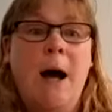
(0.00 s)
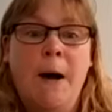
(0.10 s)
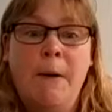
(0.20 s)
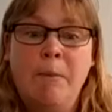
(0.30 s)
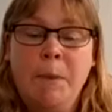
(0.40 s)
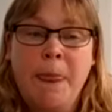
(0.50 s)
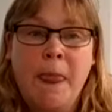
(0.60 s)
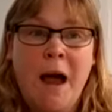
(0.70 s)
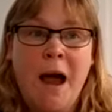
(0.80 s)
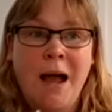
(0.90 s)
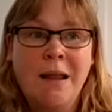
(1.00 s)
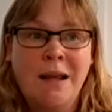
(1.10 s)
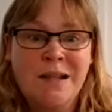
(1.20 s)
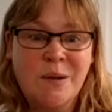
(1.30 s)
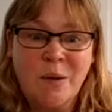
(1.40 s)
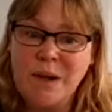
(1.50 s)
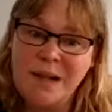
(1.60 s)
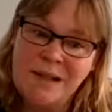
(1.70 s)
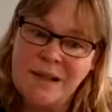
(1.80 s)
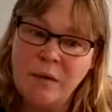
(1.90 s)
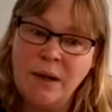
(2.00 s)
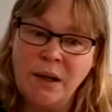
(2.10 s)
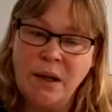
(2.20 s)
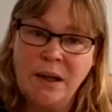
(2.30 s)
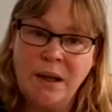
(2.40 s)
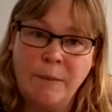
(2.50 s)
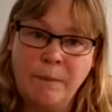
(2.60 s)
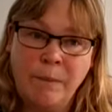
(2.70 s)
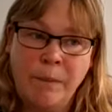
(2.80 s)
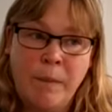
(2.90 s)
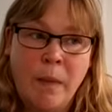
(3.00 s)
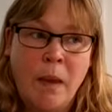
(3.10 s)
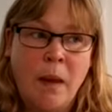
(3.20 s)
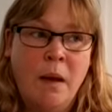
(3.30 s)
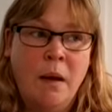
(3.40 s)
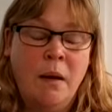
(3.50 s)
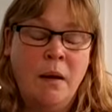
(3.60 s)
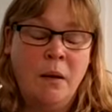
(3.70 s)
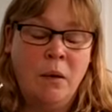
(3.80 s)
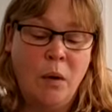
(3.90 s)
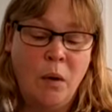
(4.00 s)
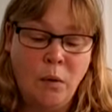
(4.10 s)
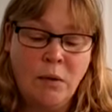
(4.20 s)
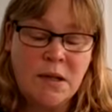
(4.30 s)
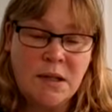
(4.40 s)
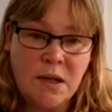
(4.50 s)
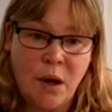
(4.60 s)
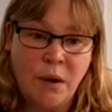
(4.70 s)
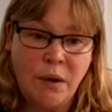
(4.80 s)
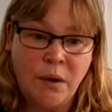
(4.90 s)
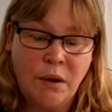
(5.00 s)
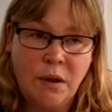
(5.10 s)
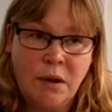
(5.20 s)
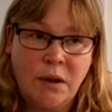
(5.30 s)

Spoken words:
And that's not necessarily a good thing. Also,